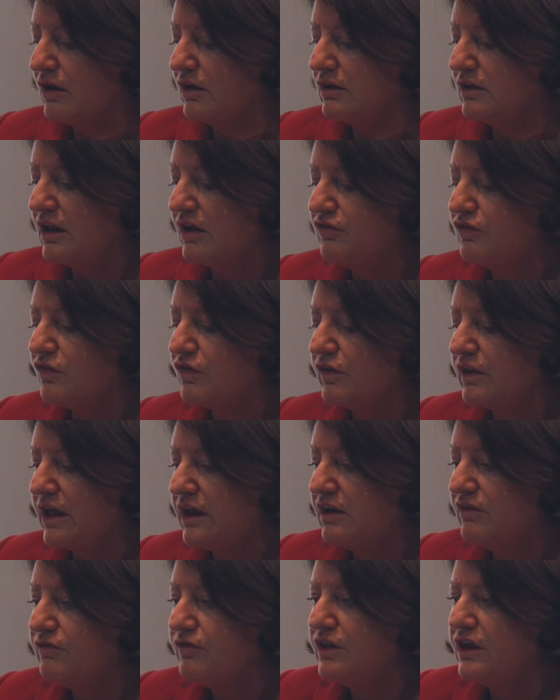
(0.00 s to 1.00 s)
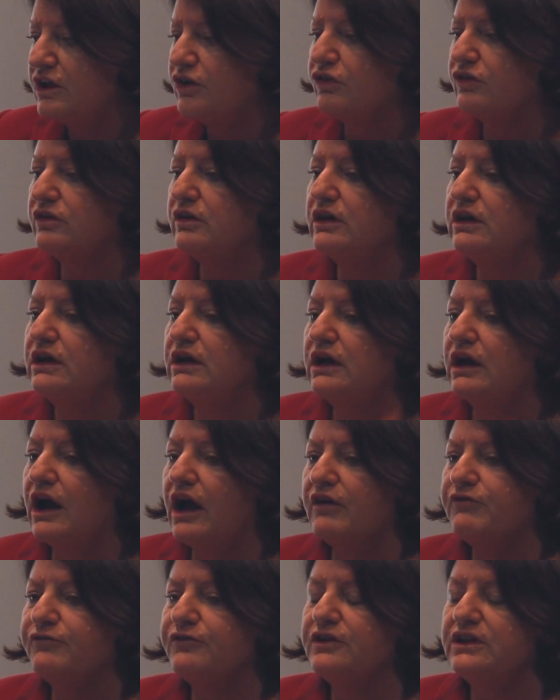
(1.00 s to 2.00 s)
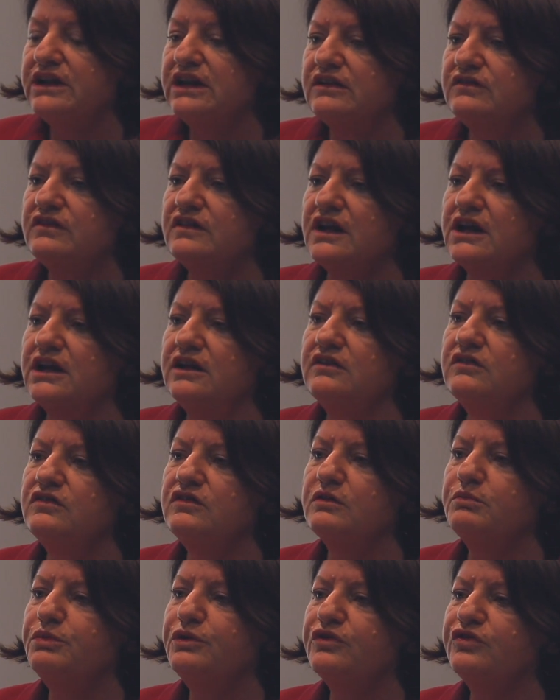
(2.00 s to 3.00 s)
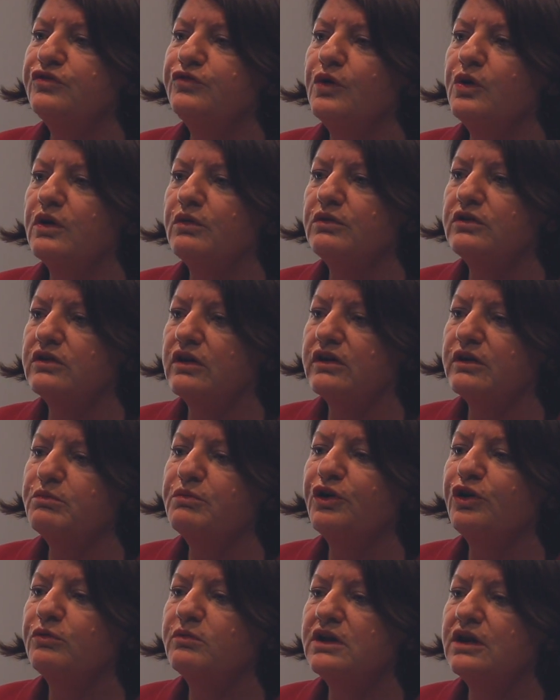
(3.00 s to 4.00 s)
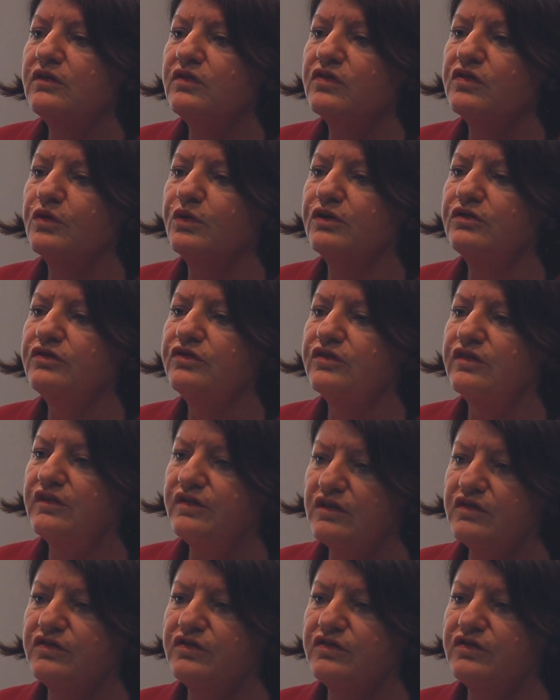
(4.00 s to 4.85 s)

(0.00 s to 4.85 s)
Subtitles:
legislative year, I fully intend to push forward on a permanent source at the